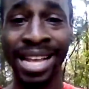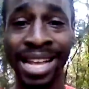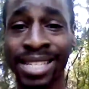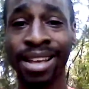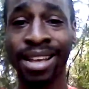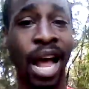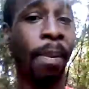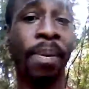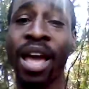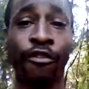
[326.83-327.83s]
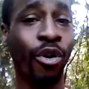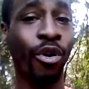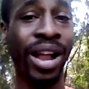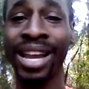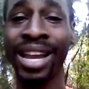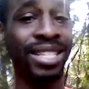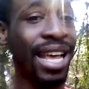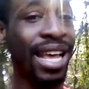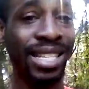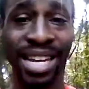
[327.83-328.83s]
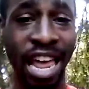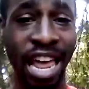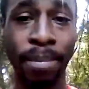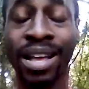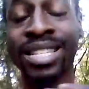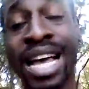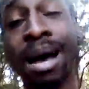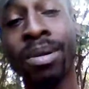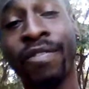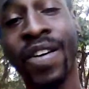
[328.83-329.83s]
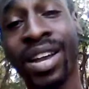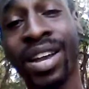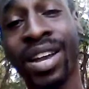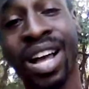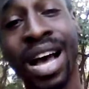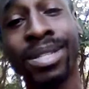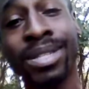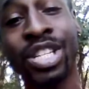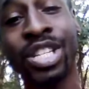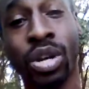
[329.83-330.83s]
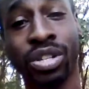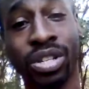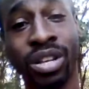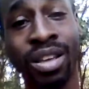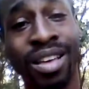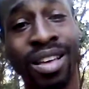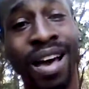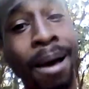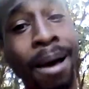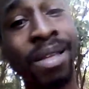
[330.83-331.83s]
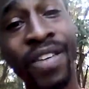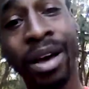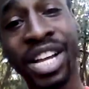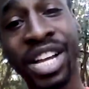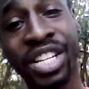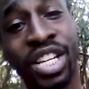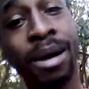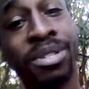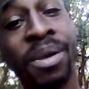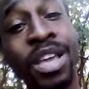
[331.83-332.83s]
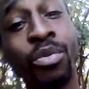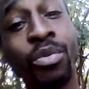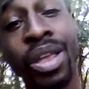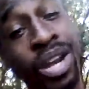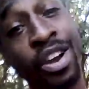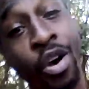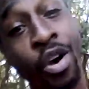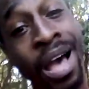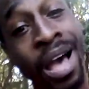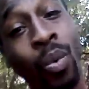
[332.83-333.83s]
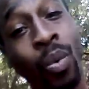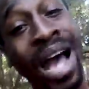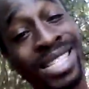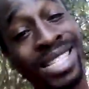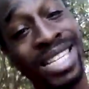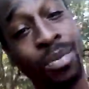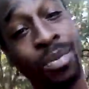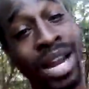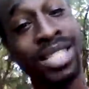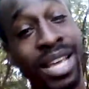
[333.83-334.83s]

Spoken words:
I'm prepared for any of the stances that I have because I'm the foundation. I'm the source. I'm the foundation. Come to me when you want to know about why I said what I said.